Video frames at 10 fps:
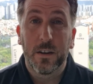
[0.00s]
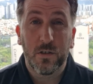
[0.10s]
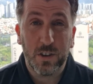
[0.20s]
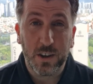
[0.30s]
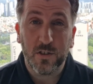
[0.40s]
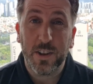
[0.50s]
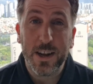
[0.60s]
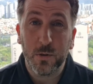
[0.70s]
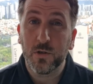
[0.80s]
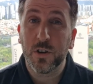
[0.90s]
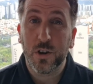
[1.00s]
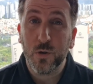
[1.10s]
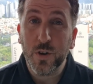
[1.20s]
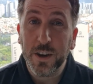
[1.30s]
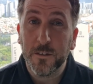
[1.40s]
six thousand
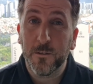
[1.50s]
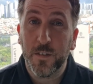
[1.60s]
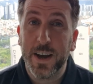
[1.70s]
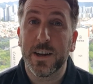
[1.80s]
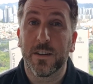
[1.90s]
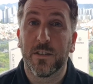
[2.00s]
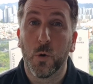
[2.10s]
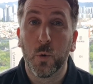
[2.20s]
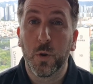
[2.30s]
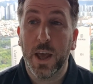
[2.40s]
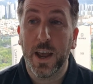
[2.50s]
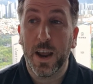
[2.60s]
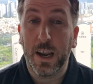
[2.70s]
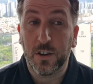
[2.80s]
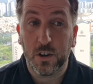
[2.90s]
Korean fans all
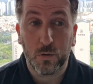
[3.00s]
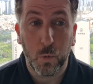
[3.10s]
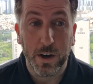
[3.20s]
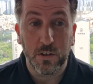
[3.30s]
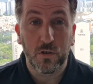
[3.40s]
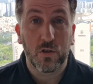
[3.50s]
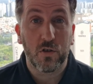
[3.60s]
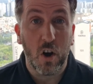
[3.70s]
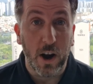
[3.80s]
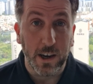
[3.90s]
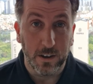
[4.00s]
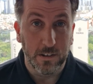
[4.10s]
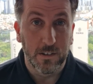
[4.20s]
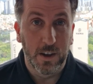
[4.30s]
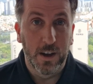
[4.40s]
there. It just went
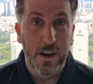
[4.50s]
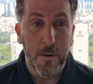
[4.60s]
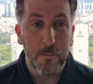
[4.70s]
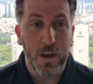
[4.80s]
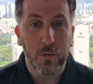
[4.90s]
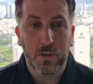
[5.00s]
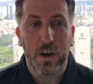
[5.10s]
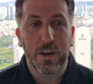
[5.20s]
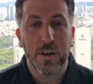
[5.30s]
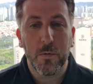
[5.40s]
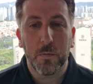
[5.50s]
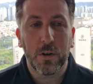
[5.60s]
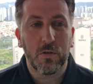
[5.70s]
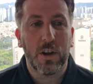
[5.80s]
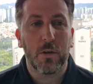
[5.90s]
silent. It was like, you know, remember
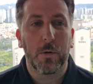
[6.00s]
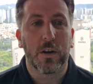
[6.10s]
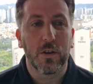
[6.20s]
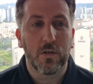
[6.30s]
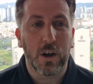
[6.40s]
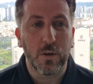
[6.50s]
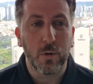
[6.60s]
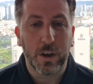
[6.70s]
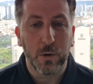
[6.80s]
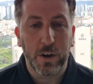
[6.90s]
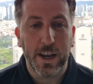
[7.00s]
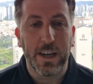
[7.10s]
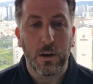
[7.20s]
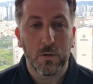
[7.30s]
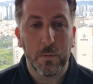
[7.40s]
you South Park used to go, you killed
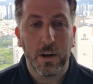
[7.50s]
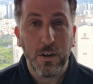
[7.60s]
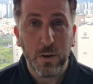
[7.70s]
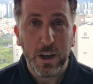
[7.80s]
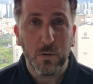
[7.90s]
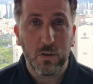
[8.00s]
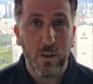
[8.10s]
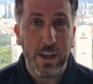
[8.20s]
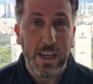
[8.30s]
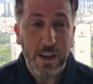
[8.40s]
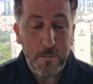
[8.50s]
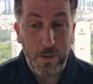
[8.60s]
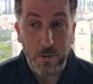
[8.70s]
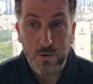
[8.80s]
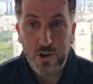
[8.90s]
Kenny. It was a bit like, you killed Sonny.
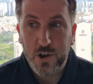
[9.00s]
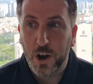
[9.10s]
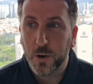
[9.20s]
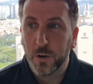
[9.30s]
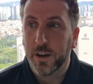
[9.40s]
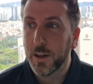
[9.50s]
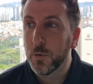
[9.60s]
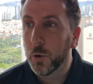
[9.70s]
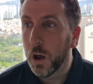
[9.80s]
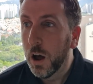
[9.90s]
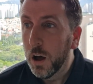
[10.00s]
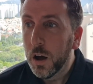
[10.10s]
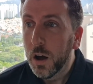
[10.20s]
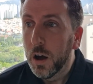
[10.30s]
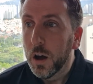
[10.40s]
It was so, like, they were all like,
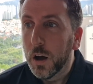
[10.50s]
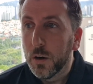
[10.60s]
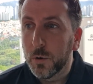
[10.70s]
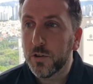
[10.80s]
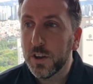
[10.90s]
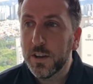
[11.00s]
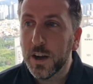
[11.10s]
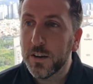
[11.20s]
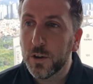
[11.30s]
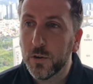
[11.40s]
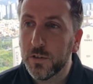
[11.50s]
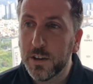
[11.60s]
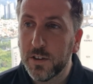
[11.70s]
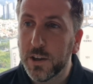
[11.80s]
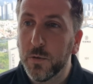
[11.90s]
oh, what's he done?
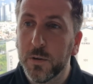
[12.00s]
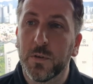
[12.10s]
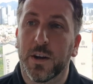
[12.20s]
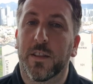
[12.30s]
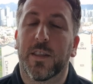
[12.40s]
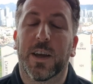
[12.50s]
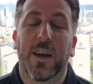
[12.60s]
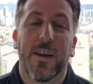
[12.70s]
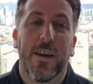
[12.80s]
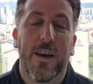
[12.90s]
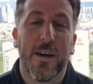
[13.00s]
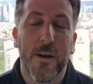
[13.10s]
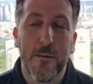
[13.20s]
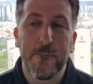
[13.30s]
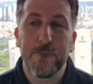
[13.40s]
Conte's killed him kind of thing.
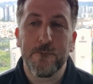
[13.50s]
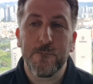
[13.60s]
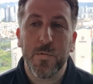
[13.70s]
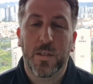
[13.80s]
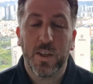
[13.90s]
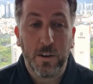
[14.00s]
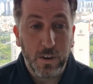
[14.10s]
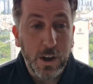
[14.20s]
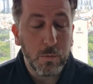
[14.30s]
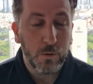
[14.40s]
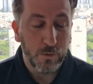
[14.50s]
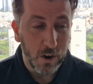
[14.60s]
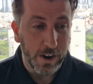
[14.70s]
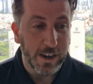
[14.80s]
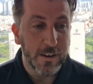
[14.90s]
Um, thankfully, he was
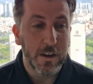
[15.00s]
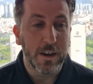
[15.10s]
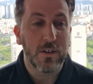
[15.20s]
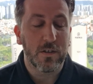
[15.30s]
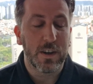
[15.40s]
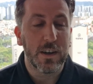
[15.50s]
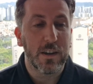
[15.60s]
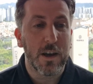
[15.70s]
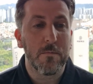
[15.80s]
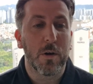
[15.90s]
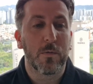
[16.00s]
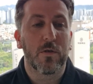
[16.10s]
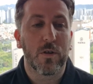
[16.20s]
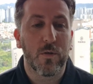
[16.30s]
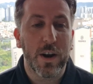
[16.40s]
fine. He just needed that moment
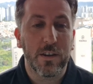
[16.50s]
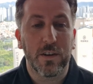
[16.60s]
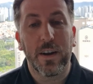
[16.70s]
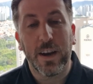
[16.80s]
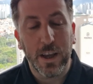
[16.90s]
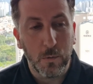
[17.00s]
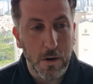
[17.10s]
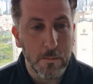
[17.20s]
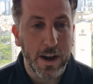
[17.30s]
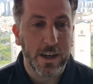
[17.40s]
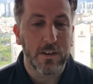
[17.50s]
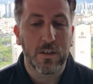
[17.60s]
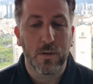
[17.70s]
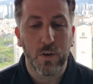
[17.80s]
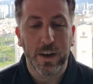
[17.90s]
to rest. And then he went back
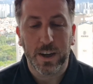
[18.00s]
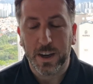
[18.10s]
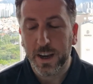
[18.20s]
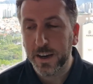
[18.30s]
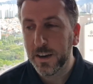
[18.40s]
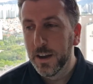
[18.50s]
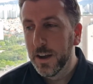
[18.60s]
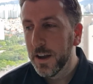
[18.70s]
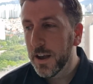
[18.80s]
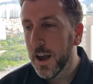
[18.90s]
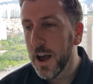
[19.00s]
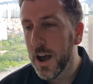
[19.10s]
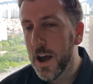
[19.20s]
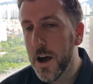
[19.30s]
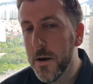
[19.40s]
into the running again.
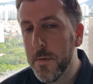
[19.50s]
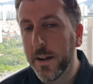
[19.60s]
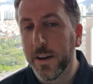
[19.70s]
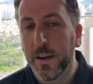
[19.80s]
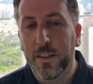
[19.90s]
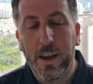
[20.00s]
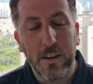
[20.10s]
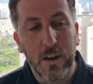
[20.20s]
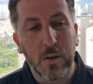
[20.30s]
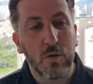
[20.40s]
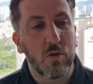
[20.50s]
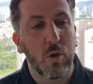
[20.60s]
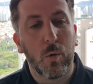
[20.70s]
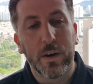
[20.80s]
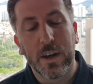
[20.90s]
Um, and then at the end, though, you
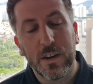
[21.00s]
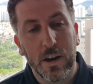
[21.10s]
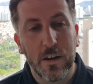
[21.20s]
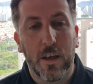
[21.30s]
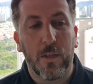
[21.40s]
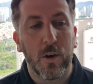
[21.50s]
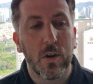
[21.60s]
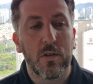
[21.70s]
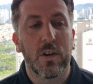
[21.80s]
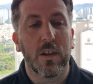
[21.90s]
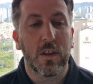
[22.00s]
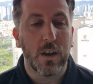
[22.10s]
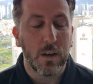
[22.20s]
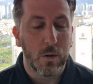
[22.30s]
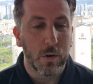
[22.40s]
saw when they'd done their 30,
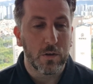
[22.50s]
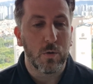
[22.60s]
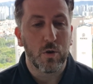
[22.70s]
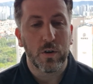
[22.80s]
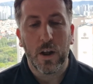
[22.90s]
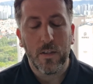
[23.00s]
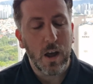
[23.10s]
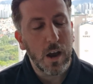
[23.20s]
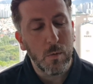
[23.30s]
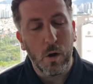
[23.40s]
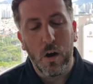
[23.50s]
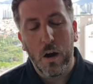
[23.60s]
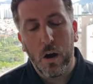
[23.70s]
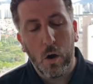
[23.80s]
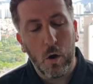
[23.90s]
the, the ones who joined up, they were
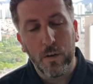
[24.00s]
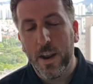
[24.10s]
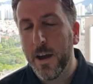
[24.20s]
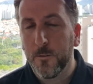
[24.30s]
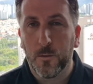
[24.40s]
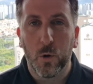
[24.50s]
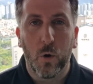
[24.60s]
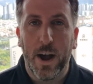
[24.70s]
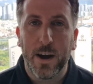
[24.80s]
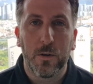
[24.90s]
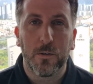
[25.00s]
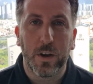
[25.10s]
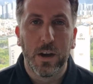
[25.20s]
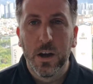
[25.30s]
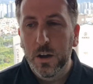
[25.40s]
on that floor out of
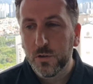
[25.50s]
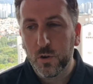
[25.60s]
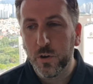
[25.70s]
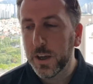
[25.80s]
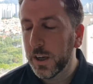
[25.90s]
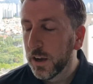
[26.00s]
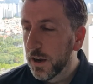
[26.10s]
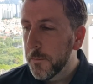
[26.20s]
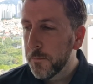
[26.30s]
it. Sonny